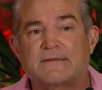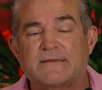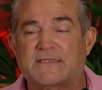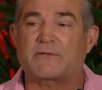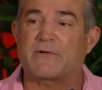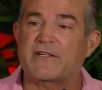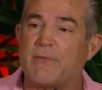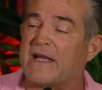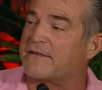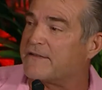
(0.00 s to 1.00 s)
It's a rich
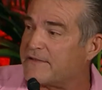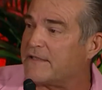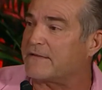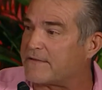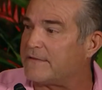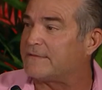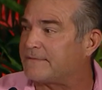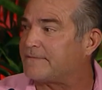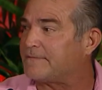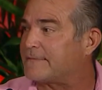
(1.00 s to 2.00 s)
man's disease.
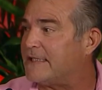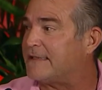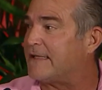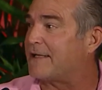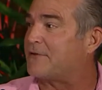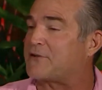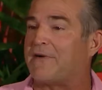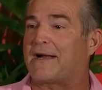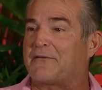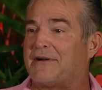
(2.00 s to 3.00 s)
And none of us
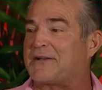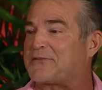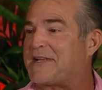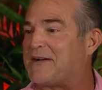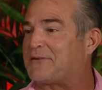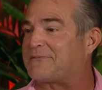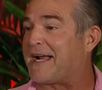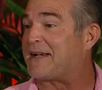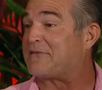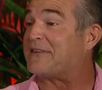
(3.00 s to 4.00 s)
firefighters here
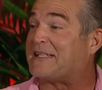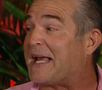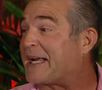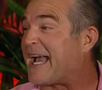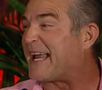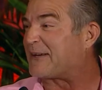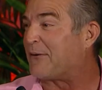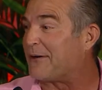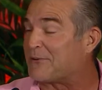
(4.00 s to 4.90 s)
kind of fit in that category.